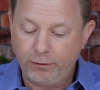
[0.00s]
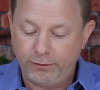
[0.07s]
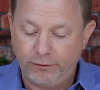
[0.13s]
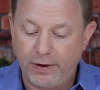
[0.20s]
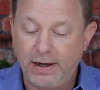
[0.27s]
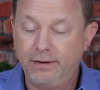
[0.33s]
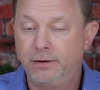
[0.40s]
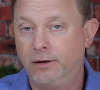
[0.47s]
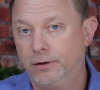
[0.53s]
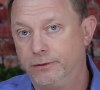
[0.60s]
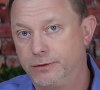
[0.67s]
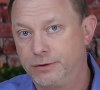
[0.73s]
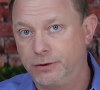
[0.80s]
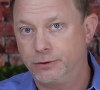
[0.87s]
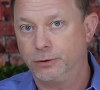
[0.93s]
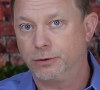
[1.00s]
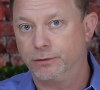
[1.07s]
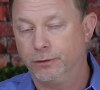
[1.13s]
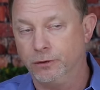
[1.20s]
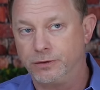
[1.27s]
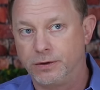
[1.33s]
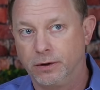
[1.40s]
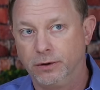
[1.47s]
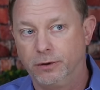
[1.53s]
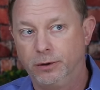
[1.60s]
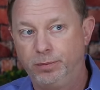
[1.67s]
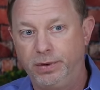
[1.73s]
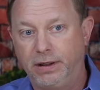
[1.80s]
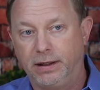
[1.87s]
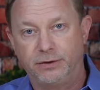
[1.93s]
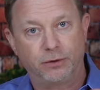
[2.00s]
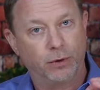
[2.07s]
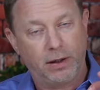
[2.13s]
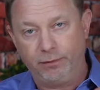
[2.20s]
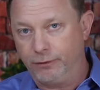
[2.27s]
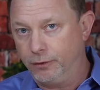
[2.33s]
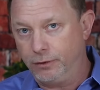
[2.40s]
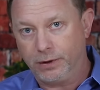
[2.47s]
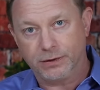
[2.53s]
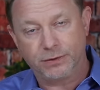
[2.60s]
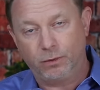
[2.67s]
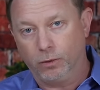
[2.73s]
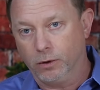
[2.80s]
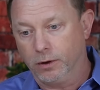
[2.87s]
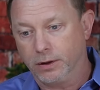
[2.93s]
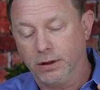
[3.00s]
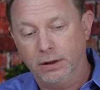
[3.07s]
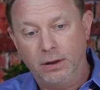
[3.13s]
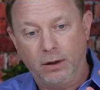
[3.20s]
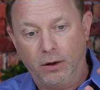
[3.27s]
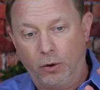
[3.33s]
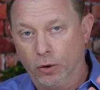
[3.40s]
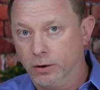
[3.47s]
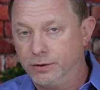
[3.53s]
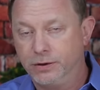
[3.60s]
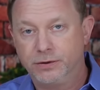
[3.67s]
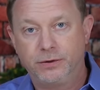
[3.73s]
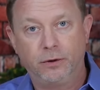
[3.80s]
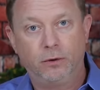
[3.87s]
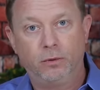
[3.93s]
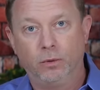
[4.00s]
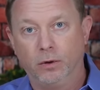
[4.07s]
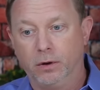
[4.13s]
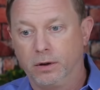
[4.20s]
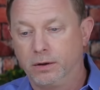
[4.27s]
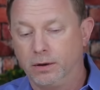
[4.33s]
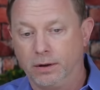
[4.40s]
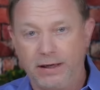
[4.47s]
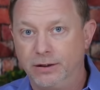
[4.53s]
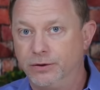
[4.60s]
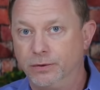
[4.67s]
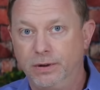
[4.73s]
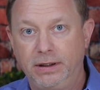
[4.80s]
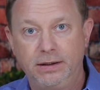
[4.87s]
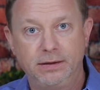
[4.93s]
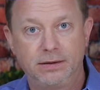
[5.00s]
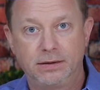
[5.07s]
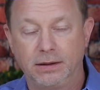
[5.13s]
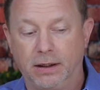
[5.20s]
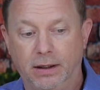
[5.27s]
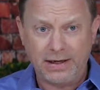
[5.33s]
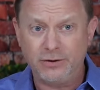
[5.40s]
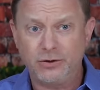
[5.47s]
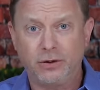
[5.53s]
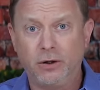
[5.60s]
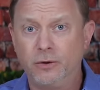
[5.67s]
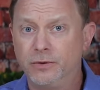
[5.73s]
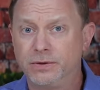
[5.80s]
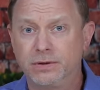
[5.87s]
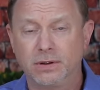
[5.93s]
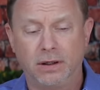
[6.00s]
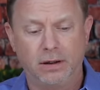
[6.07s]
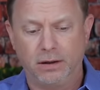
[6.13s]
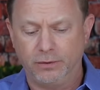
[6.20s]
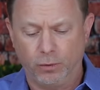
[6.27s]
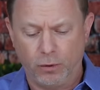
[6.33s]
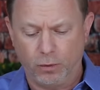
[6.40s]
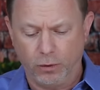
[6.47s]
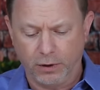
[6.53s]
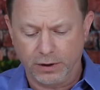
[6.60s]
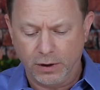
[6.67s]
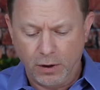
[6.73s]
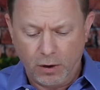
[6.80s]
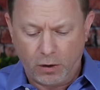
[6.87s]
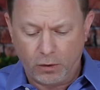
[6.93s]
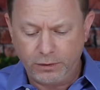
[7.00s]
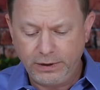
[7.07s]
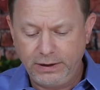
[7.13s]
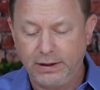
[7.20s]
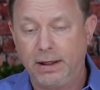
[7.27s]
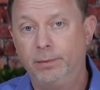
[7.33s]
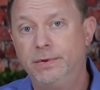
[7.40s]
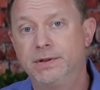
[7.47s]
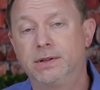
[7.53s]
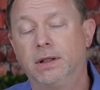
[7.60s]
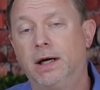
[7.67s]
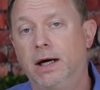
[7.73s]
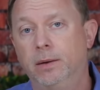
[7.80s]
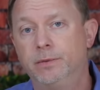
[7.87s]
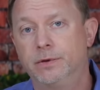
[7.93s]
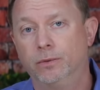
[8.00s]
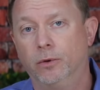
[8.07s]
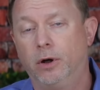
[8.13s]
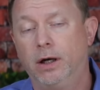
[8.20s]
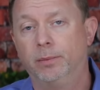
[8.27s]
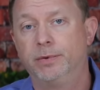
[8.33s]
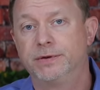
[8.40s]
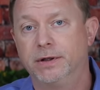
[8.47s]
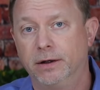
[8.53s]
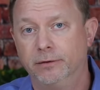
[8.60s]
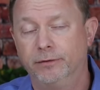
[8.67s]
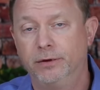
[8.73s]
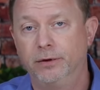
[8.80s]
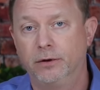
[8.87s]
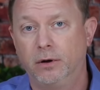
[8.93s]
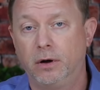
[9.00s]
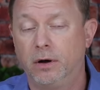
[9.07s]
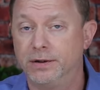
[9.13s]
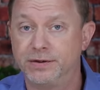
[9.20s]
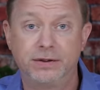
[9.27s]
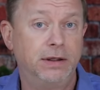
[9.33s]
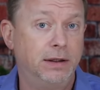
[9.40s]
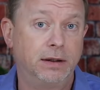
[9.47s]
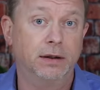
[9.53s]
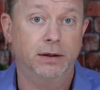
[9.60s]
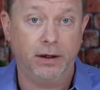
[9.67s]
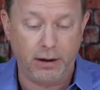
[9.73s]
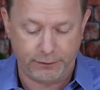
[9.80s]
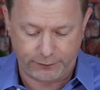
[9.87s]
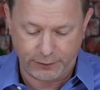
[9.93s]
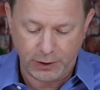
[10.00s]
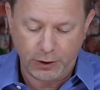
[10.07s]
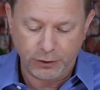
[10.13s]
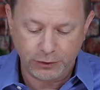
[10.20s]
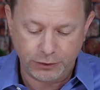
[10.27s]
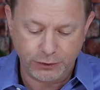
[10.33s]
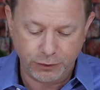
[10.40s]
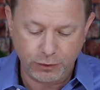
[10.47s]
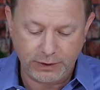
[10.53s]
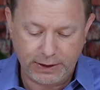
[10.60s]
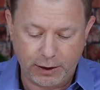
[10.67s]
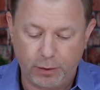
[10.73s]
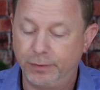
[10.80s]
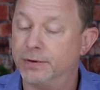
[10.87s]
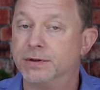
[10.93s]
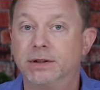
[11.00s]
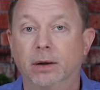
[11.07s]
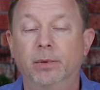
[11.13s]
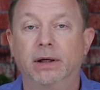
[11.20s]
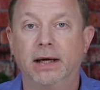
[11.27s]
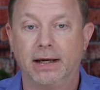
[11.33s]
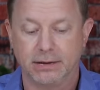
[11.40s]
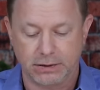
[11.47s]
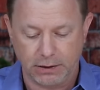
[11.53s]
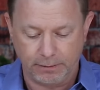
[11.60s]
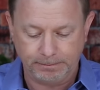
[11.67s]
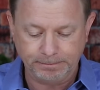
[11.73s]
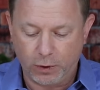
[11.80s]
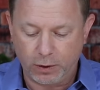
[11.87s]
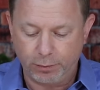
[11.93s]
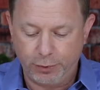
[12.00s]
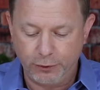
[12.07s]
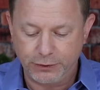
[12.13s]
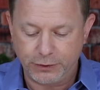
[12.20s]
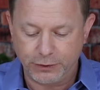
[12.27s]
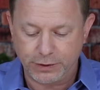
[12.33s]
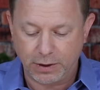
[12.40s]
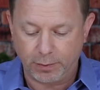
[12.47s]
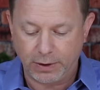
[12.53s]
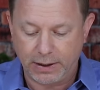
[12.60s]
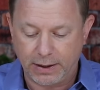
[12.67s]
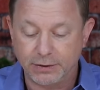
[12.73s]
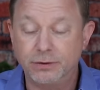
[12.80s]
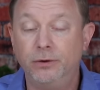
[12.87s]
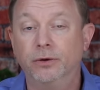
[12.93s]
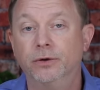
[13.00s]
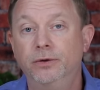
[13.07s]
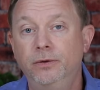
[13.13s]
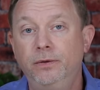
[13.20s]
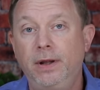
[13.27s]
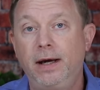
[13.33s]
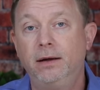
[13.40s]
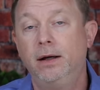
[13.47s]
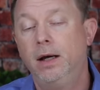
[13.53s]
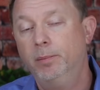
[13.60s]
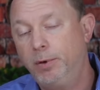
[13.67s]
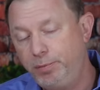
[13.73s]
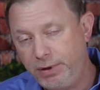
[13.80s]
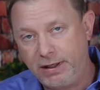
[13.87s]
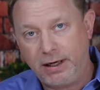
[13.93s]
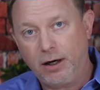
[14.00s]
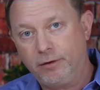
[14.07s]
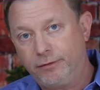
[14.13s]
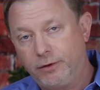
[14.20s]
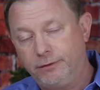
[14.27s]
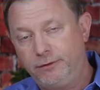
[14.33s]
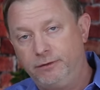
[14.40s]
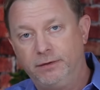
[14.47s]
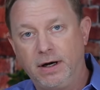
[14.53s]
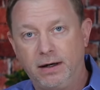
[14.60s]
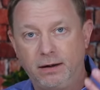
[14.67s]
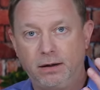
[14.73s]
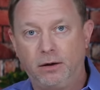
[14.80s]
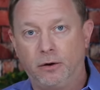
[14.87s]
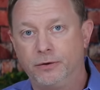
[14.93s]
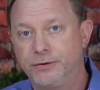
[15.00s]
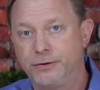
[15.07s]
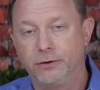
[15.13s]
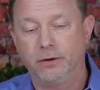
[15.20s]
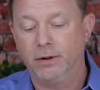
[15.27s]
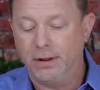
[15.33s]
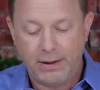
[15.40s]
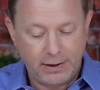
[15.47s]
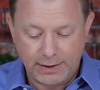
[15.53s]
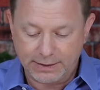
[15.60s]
won't find that other citrus fruits are a good pH. Grapefruit doesn't work, oranges don't work, tangerines, tangelos uh, won't work. Only lemons, limes, and raw apple cider vinegar are acidic enough to truly help the stomach acid. If you want to boost your stomach acid, you can do that, but be careful if you've got an ulcer,